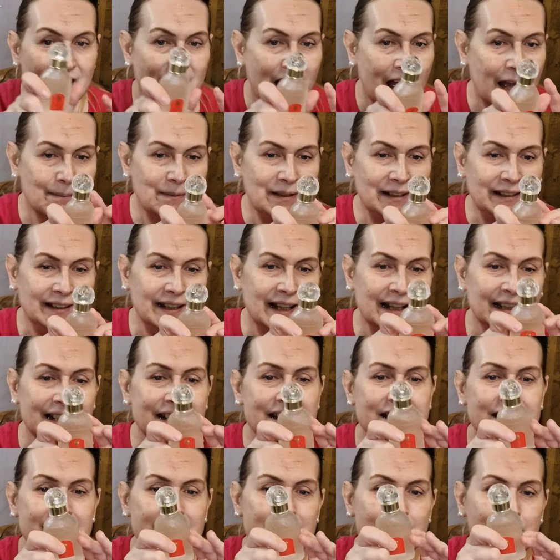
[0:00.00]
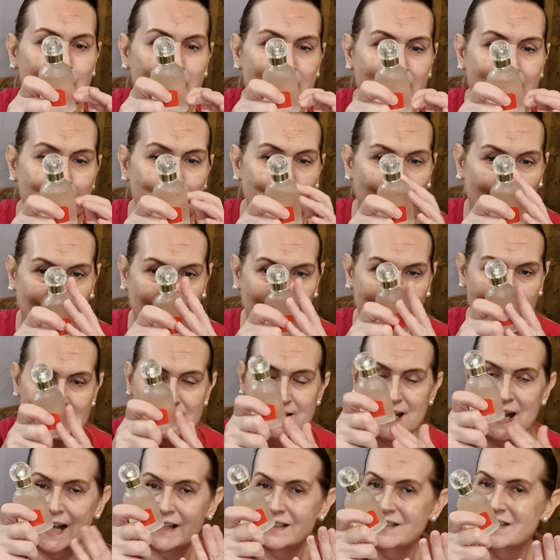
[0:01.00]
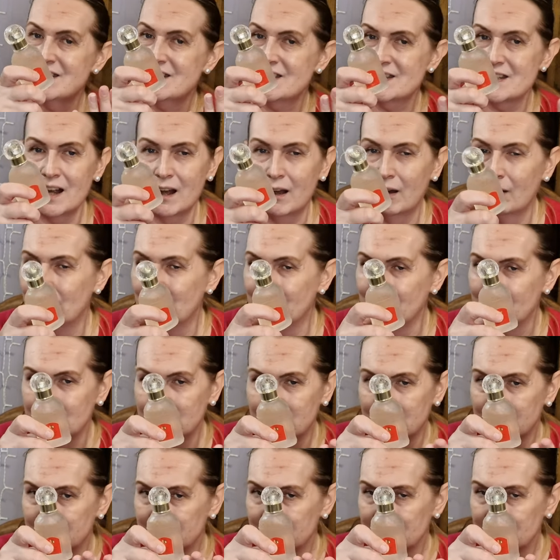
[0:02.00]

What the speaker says: I mean, at least these B bottles had some...